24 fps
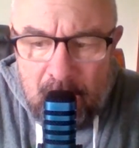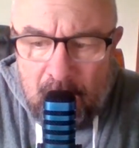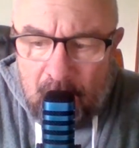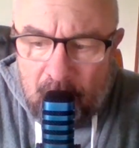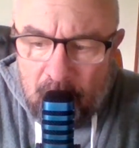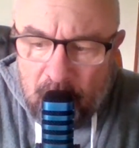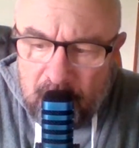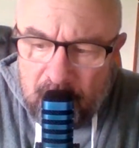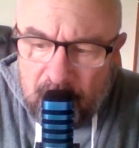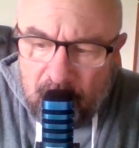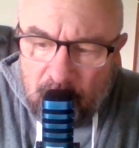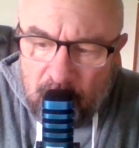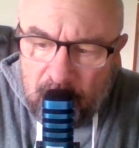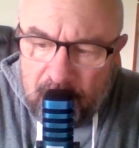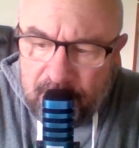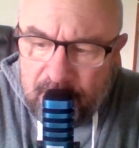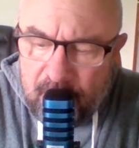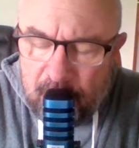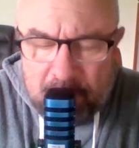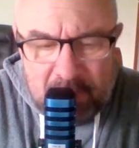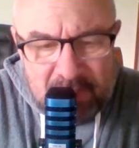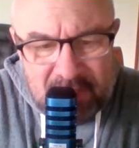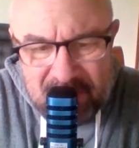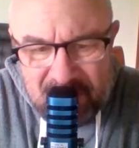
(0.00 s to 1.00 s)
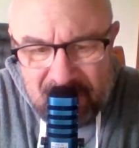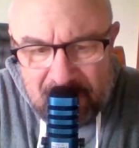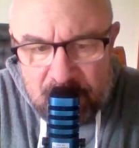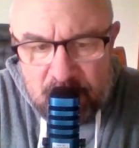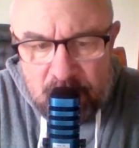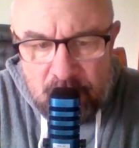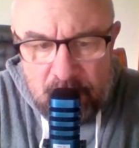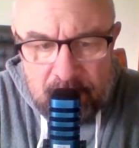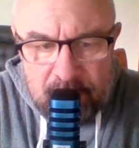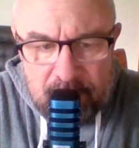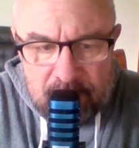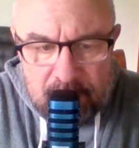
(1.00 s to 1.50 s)
Look at their
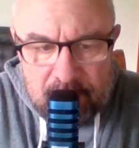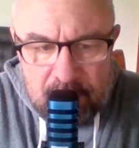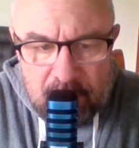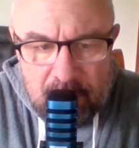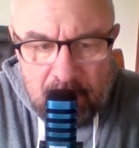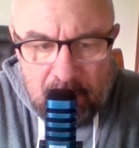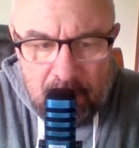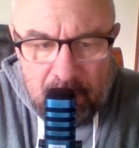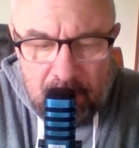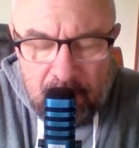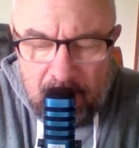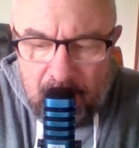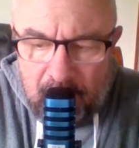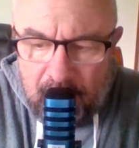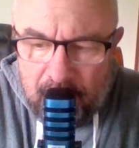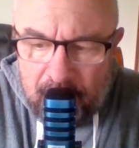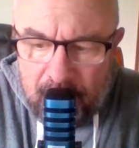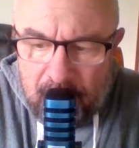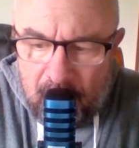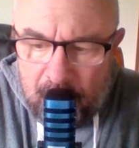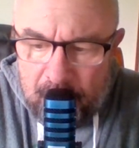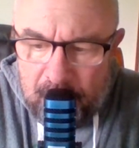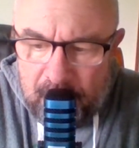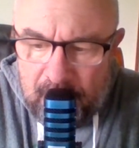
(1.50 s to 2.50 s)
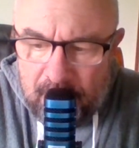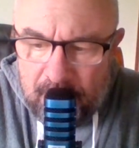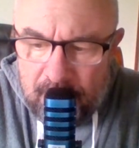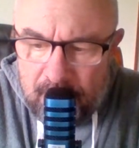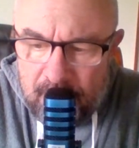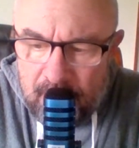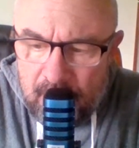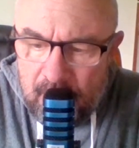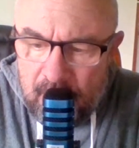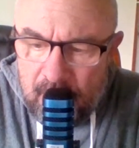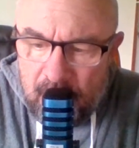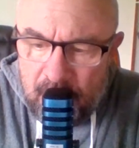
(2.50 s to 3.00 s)
positions, and I mean,
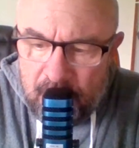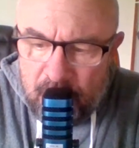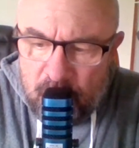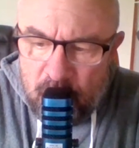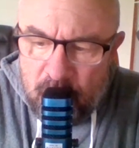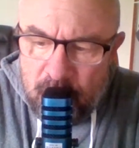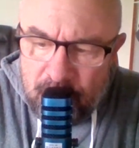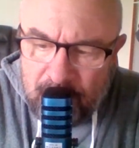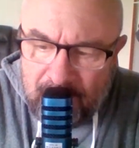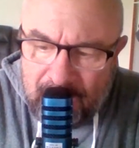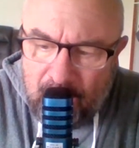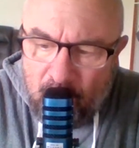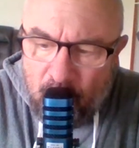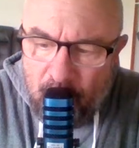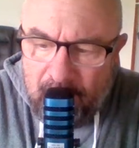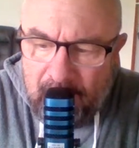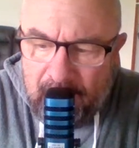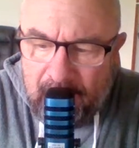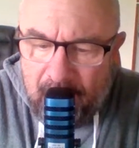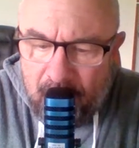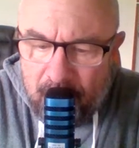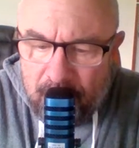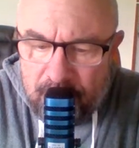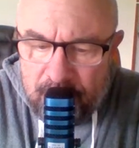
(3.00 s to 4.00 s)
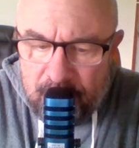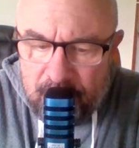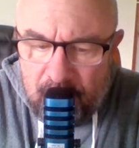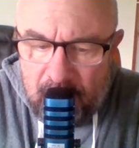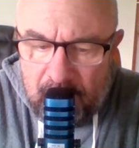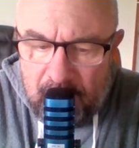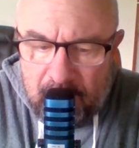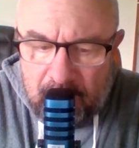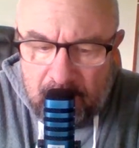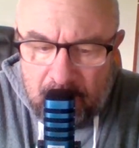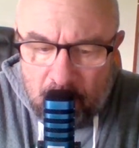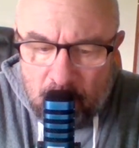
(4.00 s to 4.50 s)
you now have
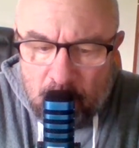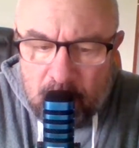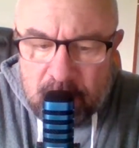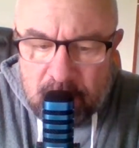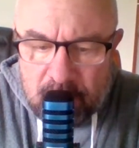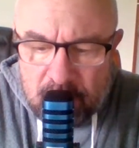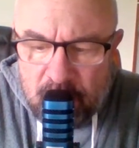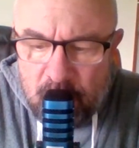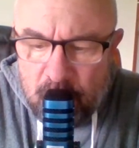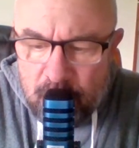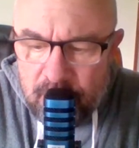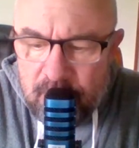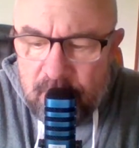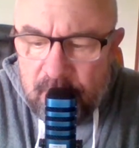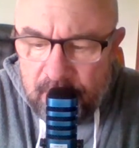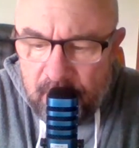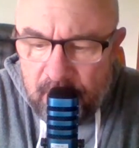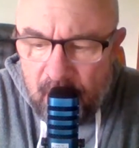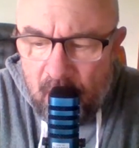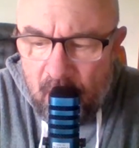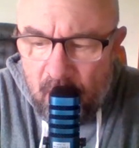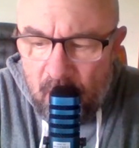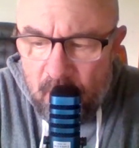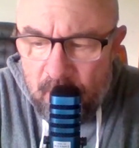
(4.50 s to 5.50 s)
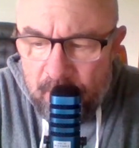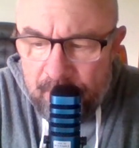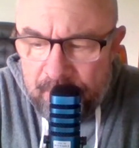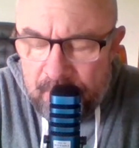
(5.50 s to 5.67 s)
a what's soon to go